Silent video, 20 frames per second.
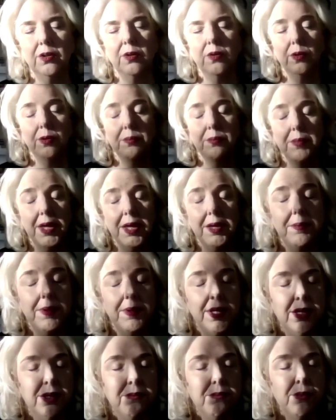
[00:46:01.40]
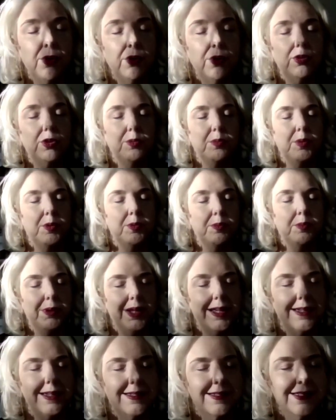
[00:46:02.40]
or it may be in multiple
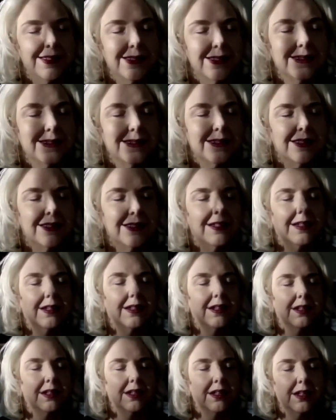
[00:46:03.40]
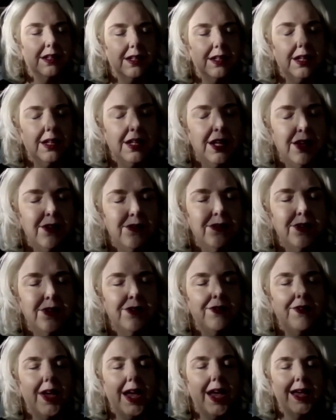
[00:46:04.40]
places, in every
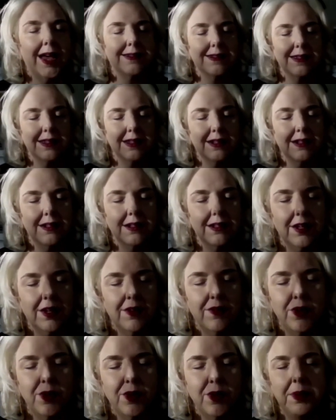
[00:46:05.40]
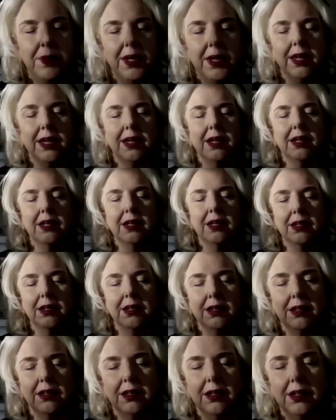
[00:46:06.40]
facet of your being.
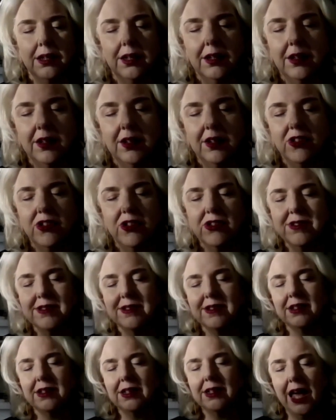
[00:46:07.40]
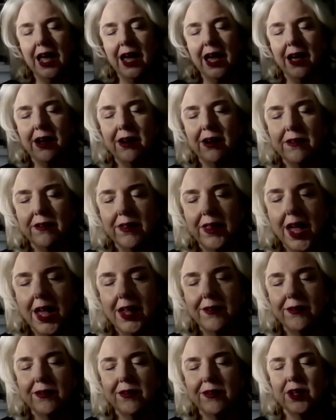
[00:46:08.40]
Just allow
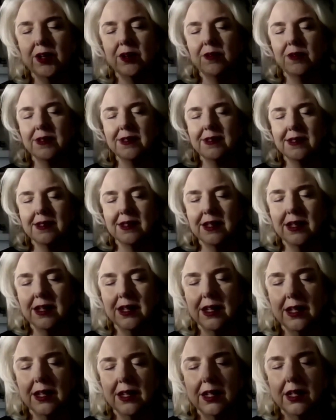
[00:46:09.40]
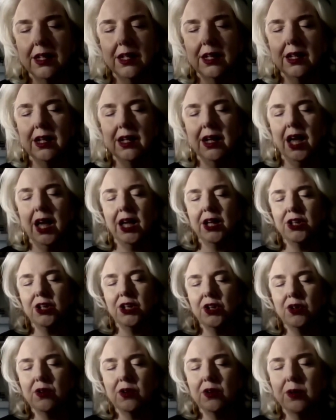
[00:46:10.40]
that frequency
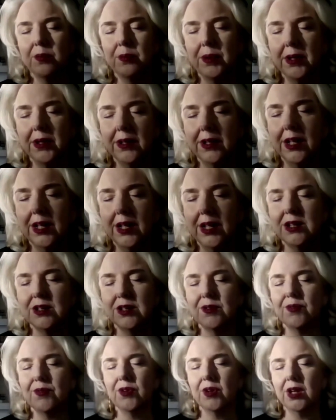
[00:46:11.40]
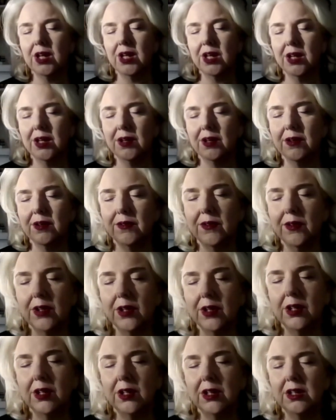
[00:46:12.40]
and your ability to forgive
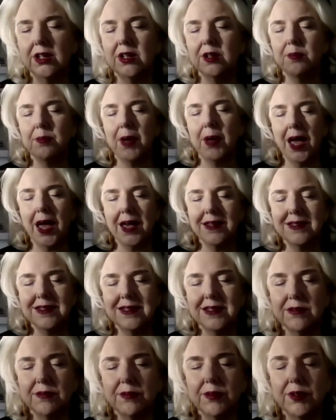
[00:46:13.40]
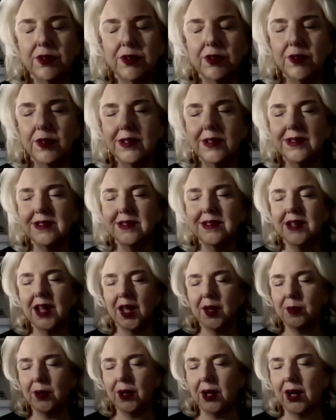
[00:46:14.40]
to pass through and
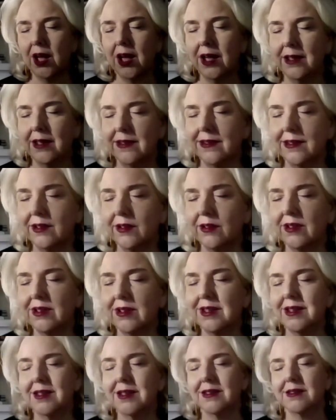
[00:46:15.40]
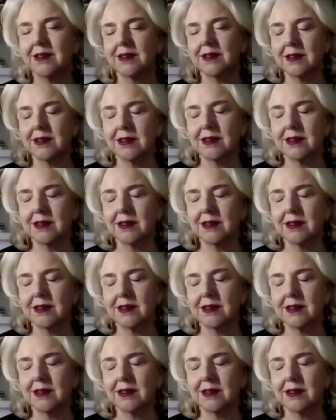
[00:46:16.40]
stabilize your discs.